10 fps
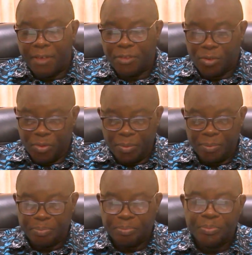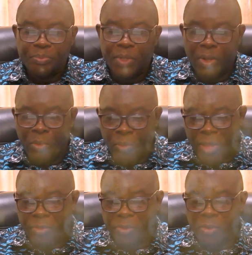birth to.
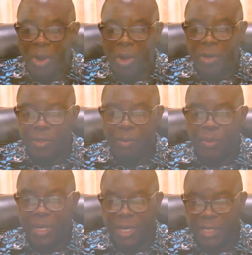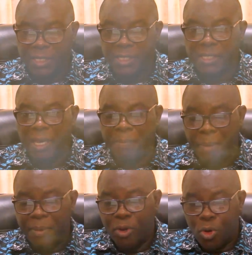Went through all the weaknesses a
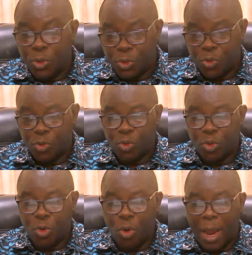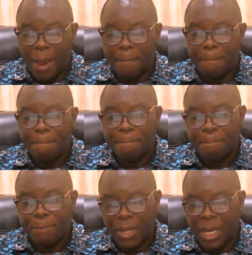baby goes through to grow up.
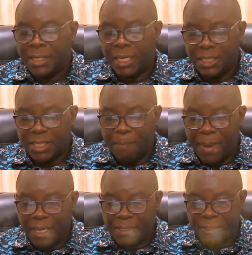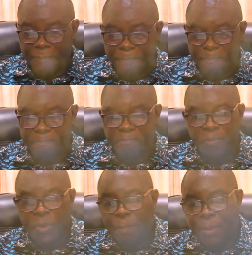And that is amazing.
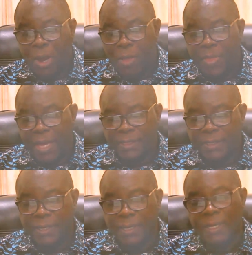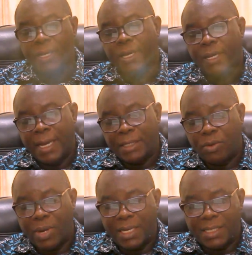Beyond that,
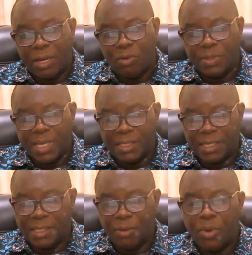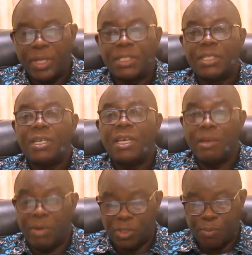let's look at the circumstances in which
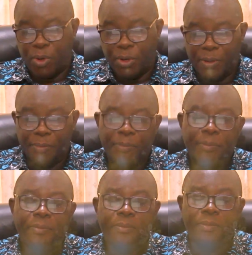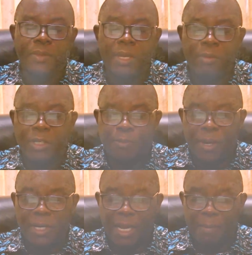he was born. He was
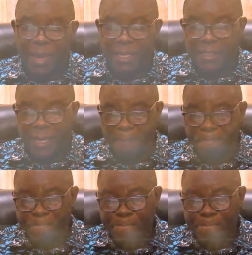born in a manger.